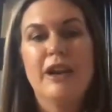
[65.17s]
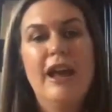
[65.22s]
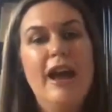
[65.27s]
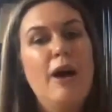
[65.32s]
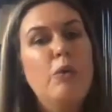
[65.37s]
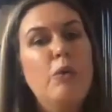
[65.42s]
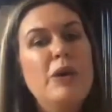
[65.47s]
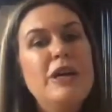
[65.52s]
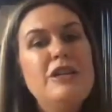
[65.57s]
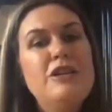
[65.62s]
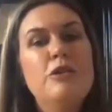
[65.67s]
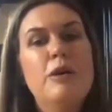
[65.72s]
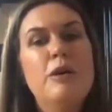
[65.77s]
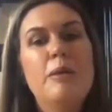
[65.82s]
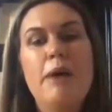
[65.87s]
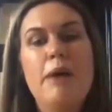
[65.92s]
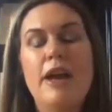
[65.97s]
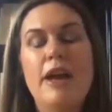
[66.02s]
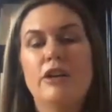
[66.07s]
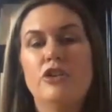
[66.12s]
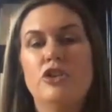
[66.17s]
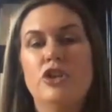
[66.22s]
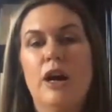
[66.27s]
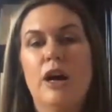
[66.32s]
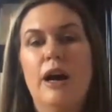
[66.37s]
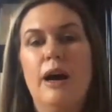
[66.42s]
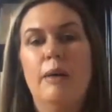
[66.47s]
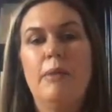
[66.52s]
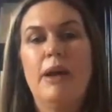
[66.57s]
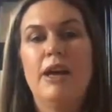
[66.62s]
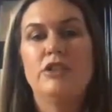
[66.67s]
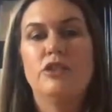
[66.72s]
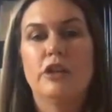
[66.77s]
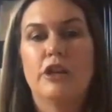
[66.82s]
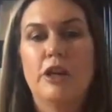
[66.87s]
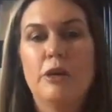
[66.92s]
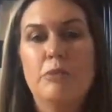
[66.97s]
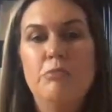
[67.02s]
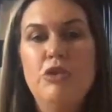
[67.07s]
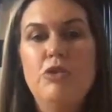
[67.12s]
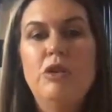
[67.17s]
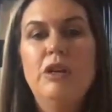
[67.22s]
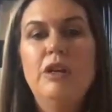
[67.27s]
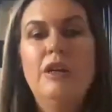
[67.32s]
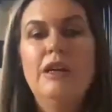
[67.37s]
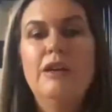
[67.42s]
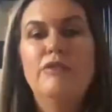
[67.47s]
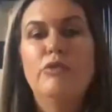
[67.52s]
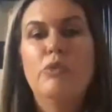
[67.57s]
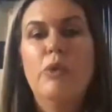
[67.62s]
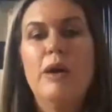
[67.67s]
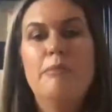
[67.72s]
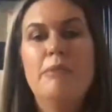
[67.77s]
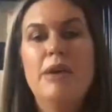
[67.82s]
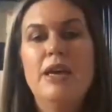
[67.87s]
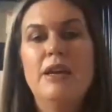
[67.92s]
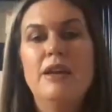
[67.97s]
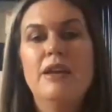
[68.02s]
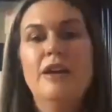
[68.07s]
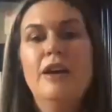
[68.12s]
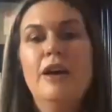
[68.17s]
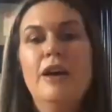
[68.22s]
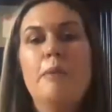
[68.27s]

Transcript: how we do a better job as a community of women